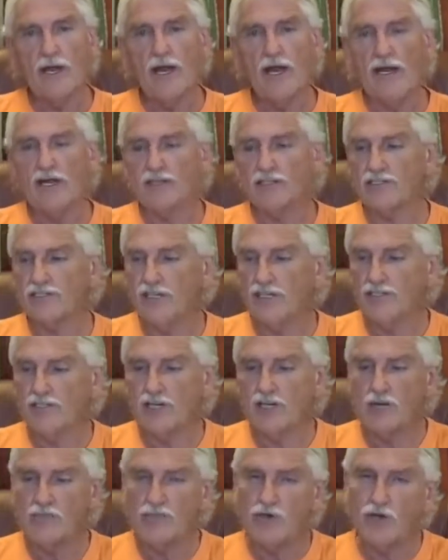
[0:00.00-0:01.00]
And a
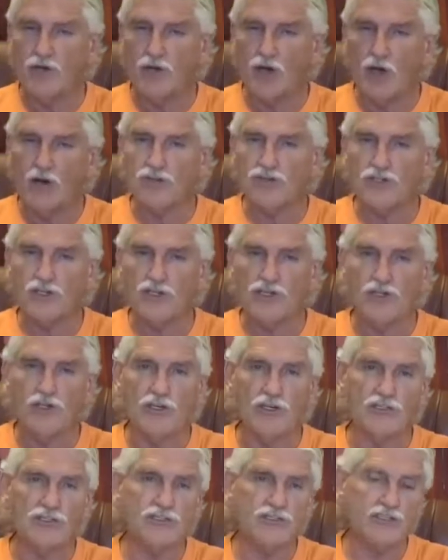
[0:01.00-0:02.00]
sensitive mucosa, you
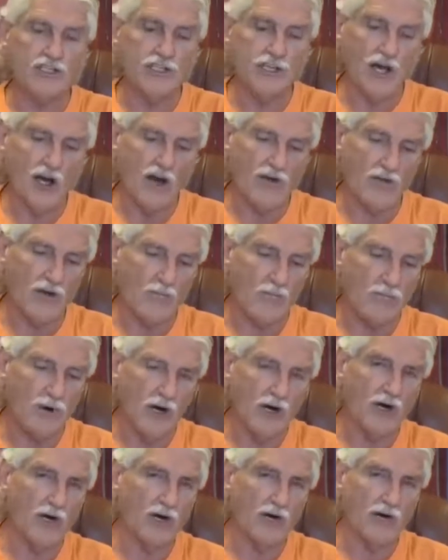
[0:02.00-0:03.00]
can see all the
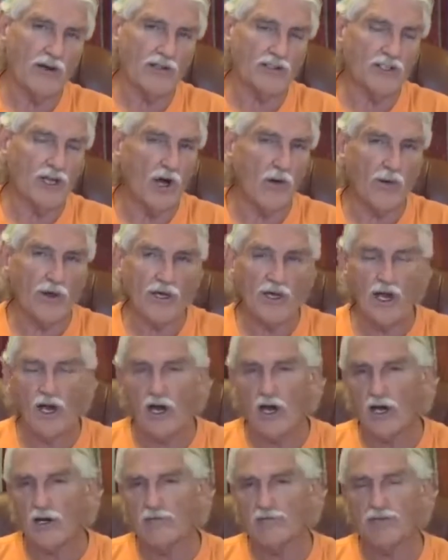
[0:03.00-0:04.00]
burn that's going
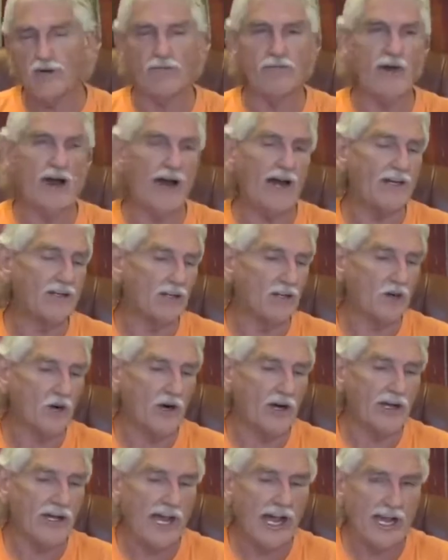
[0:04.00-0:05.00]
on from the
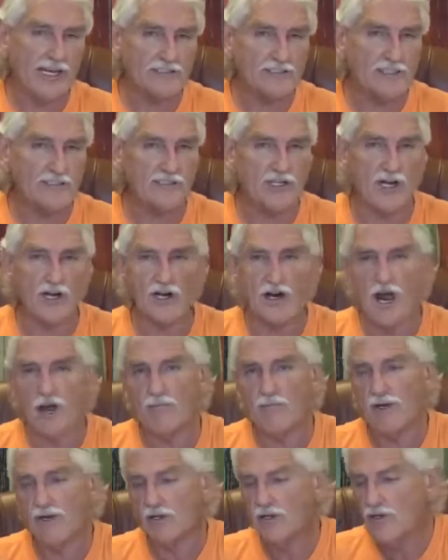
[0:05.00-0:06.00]
hydrochloric acids that are
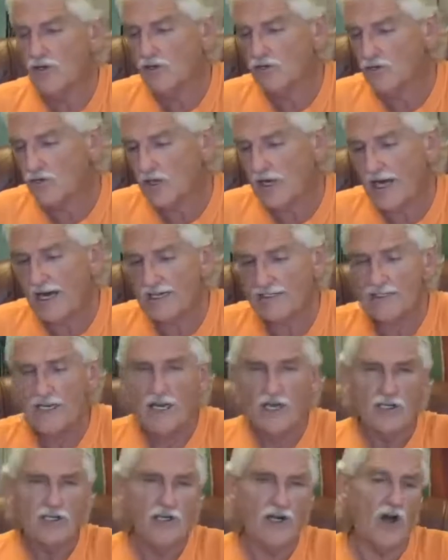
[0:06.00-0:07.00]
not being neutralized,